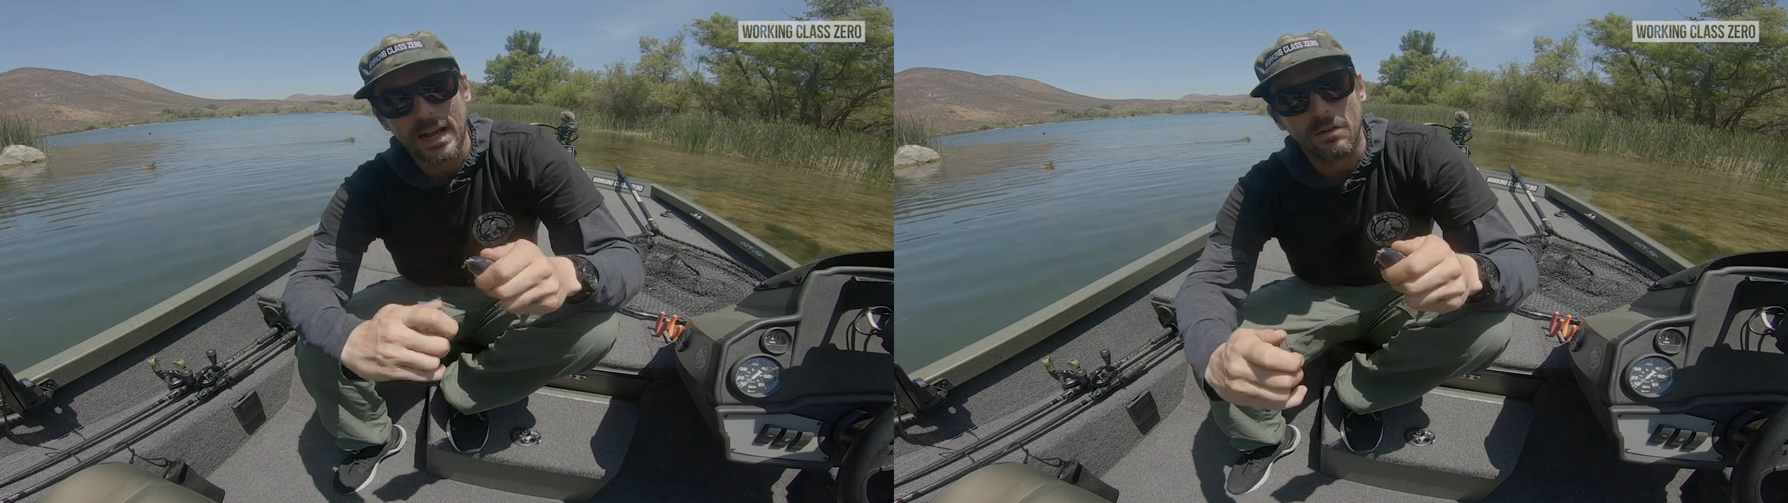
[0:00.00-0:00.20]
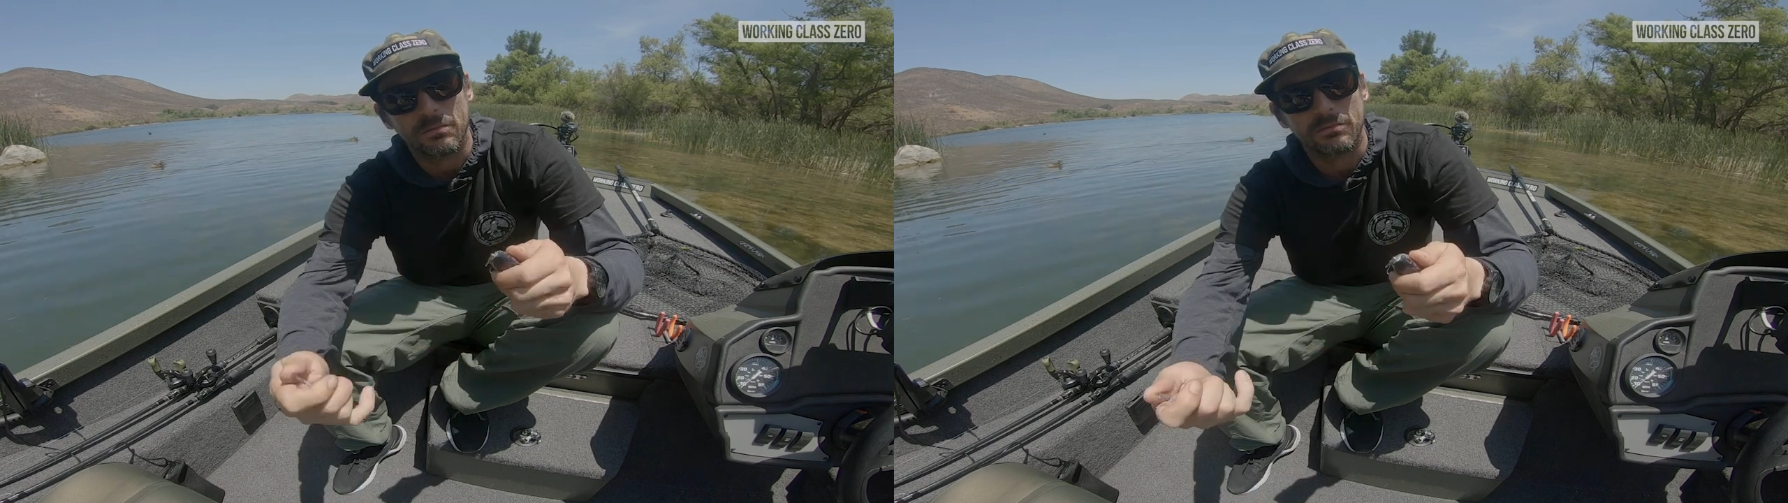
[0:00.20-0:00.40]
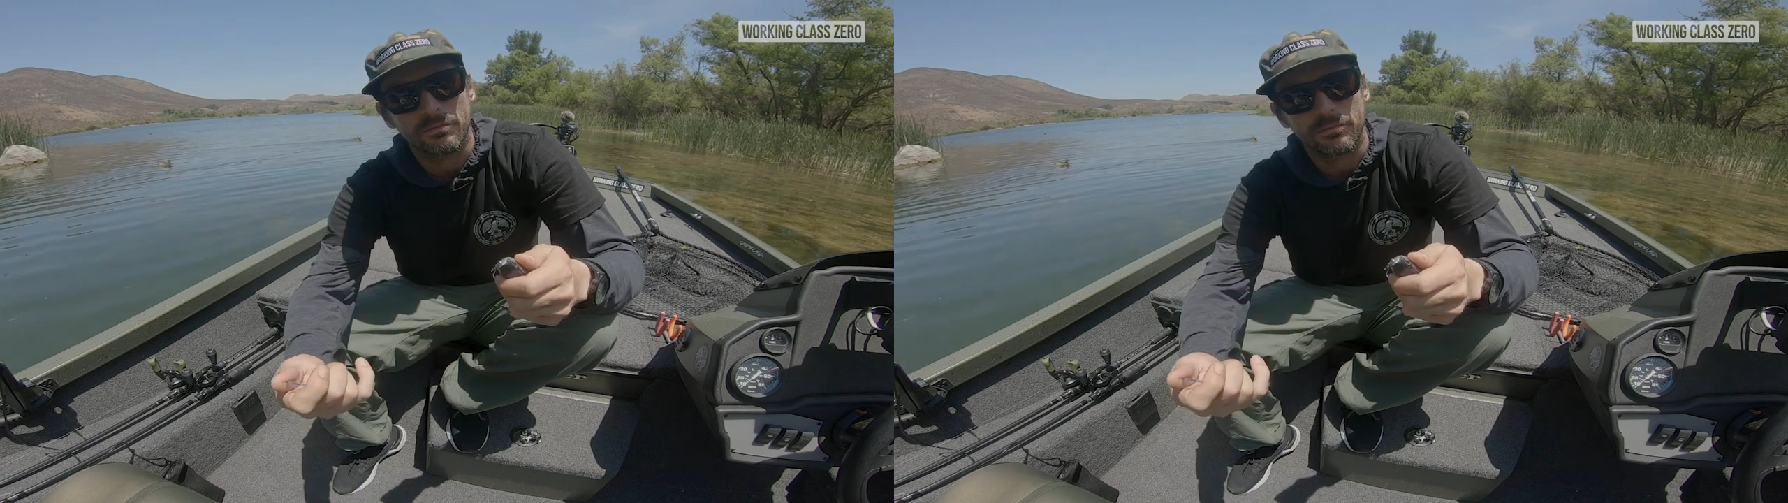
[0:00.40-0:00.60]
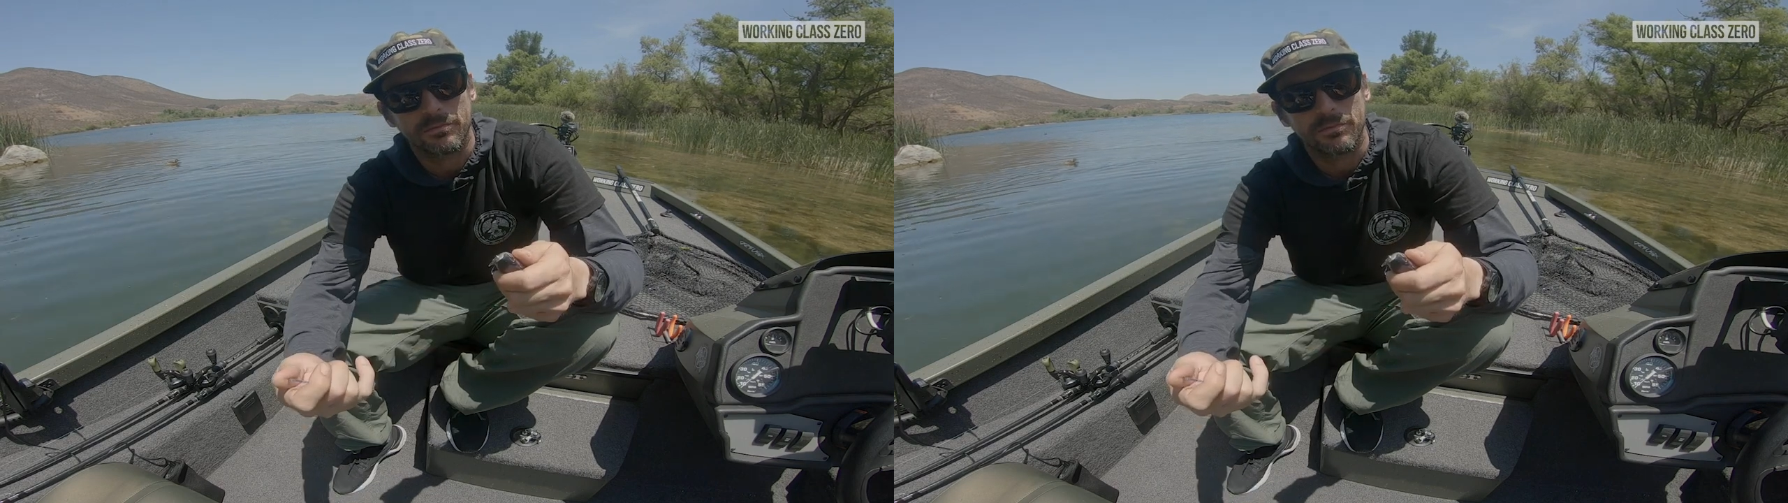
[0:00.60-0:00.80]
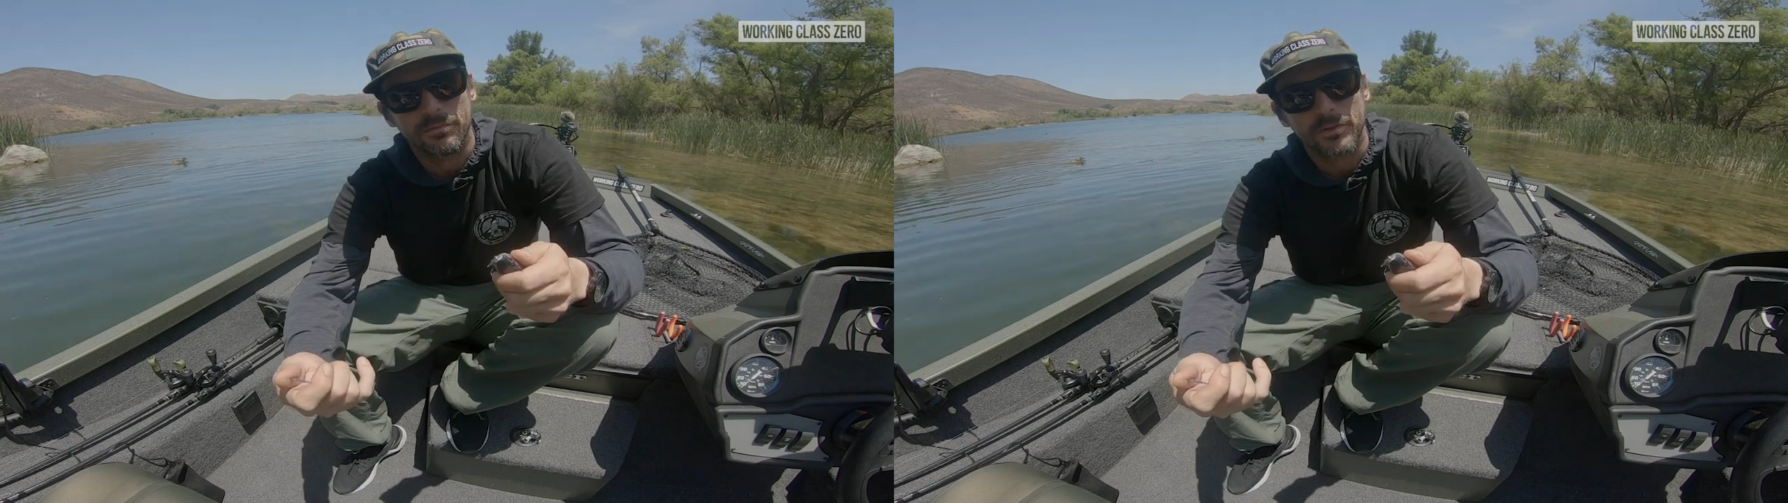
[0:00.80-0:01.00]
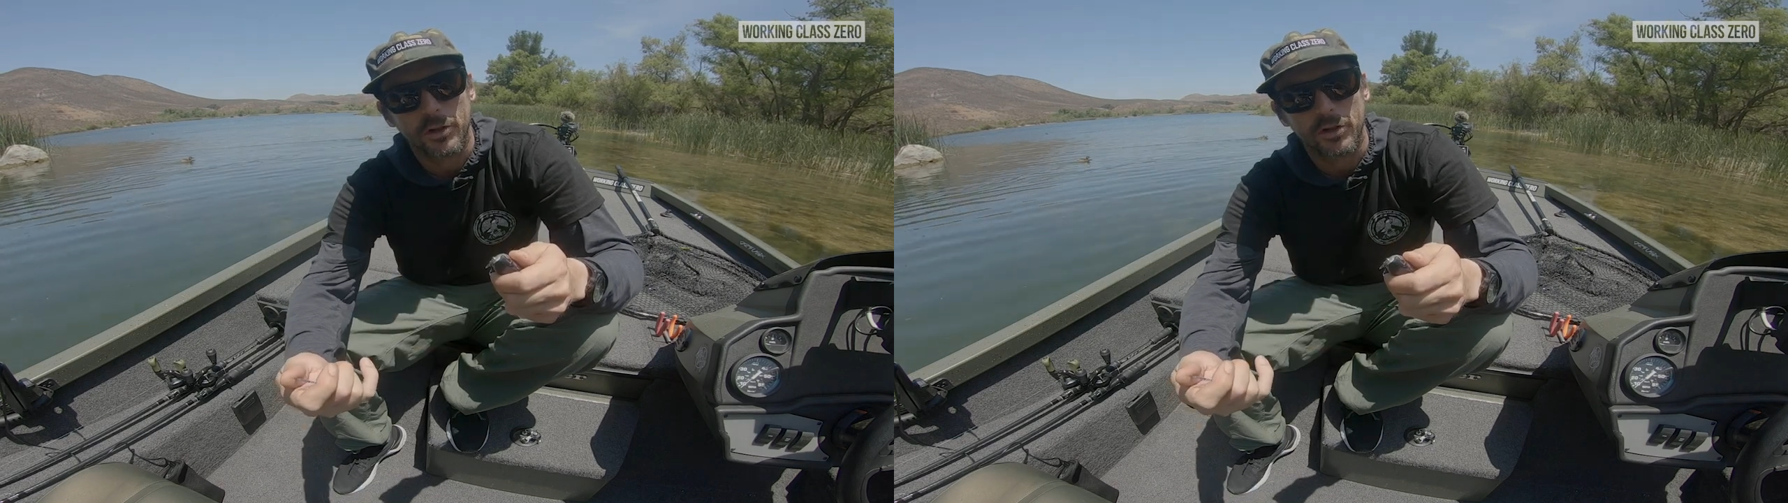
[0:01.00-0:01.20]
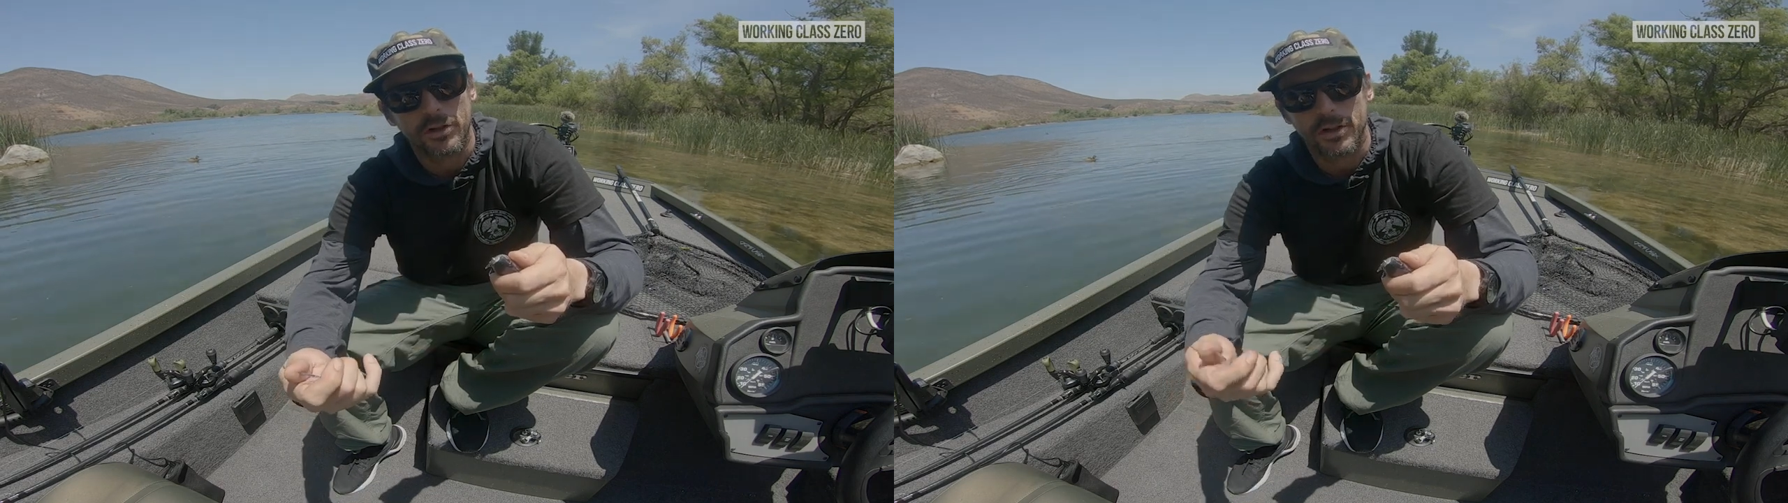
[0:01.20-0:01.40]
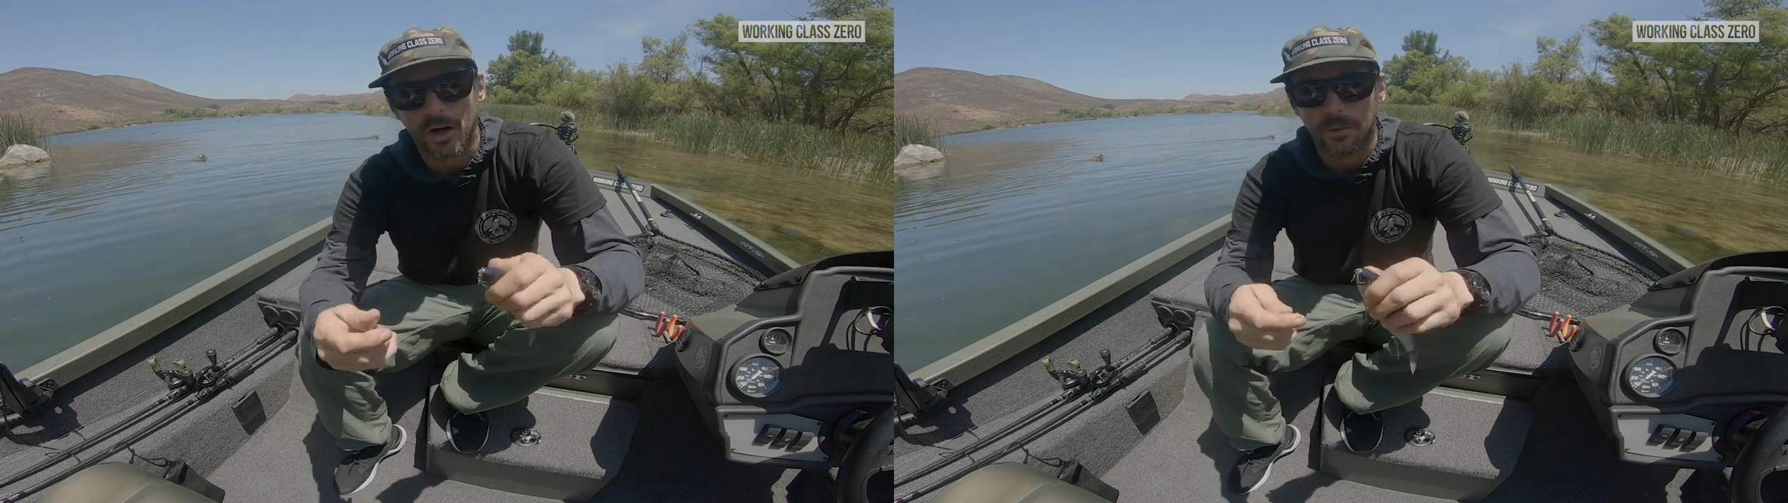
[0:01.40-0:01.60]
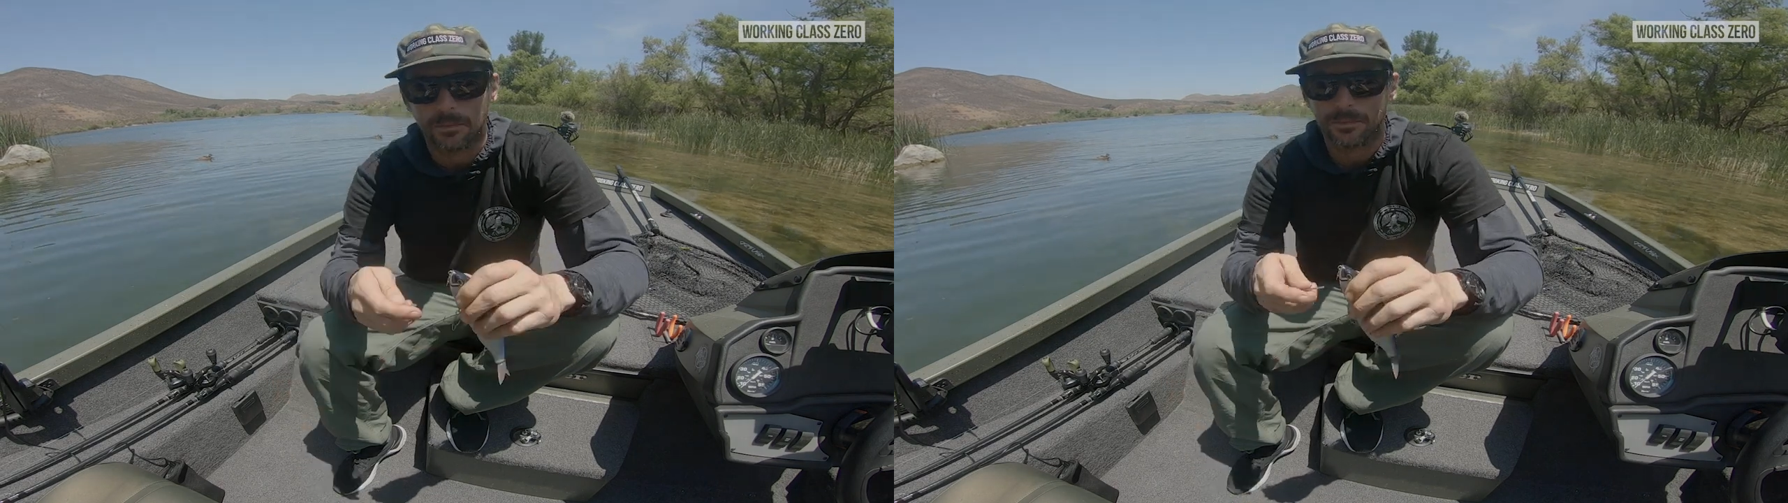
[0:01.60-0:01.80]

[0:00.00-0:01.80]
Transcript: out, you're good to go.